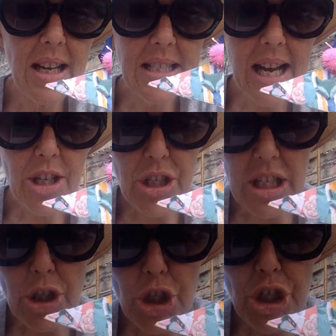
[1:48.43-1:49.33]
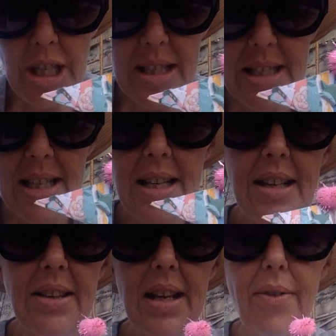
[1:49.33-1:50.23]
attached each sheet.
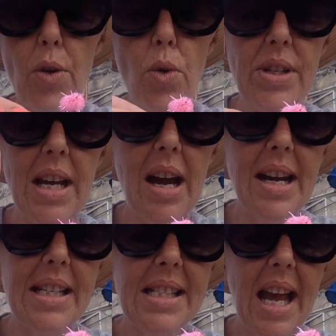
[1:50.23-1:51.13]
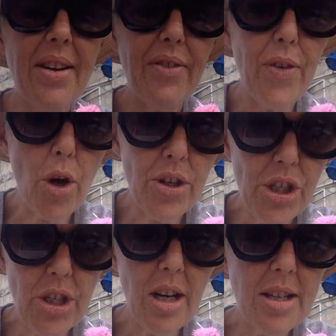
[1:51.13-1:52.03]
Then, of course, I satin
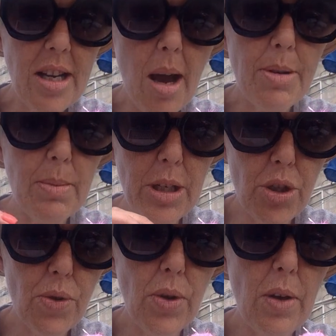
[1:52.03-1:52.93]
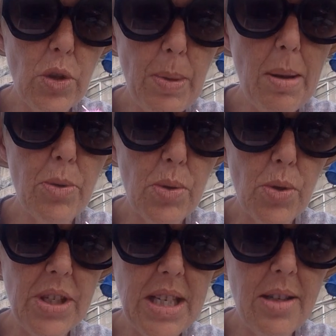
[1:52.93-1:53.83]
varnished it on top to make sure that those papers
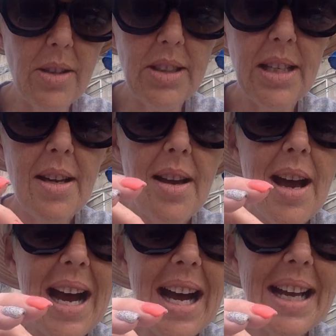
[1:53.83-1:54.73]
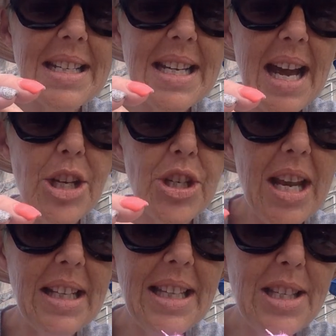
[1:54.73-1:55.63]
were sealed. I attached
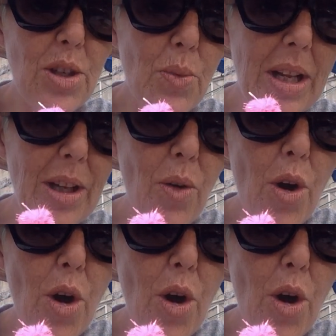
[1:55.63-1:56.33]
a little Willow